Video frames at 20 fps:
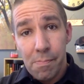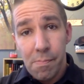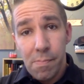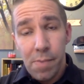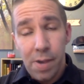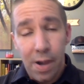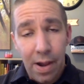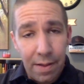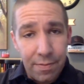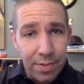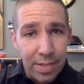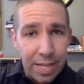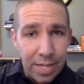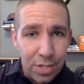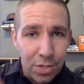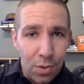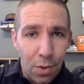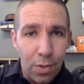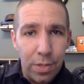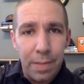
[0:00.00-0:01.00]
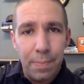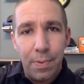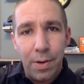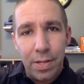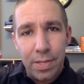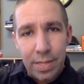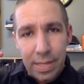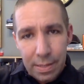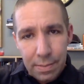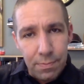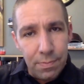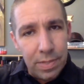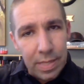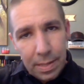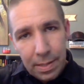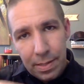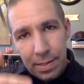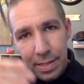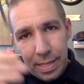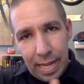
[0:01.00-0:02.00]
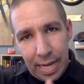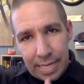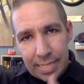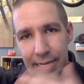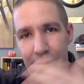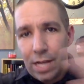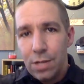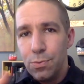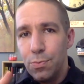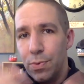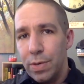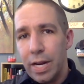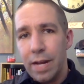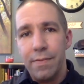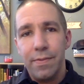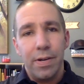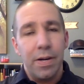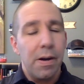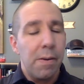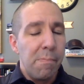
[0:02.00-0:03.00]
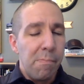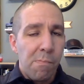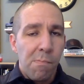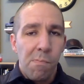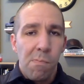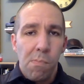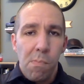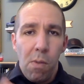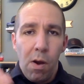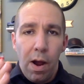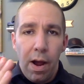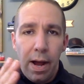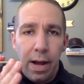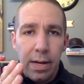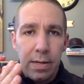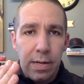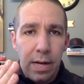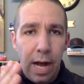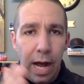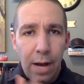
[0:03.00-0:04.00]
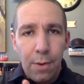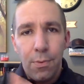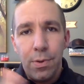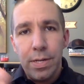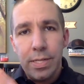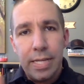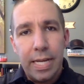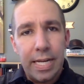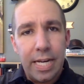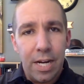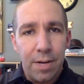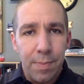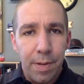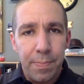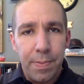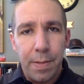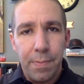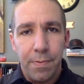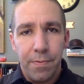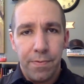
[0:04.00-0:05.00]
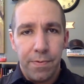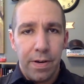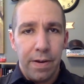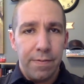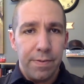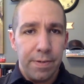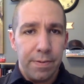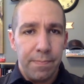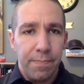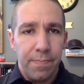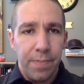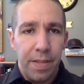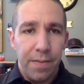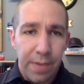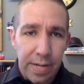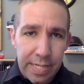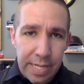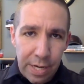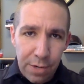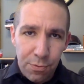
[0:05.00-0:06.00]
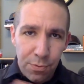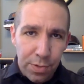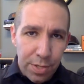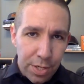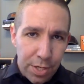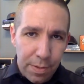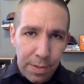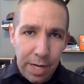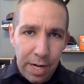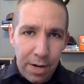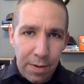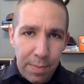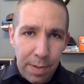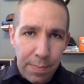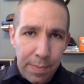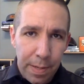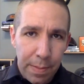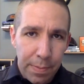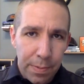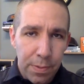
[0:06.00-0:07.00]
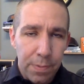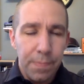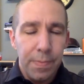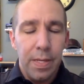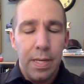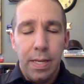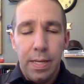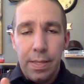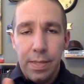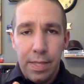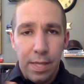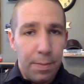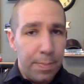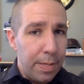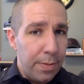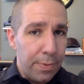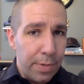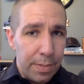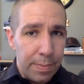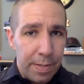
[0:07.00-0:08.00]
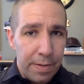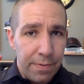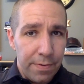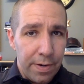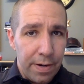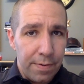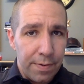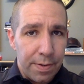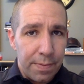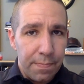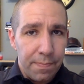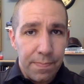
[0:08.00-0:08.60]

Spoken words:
After they sold, they bought the next house, whatever. I want to take care of my people forever. If I take really good care of my people, they'll be with me forever.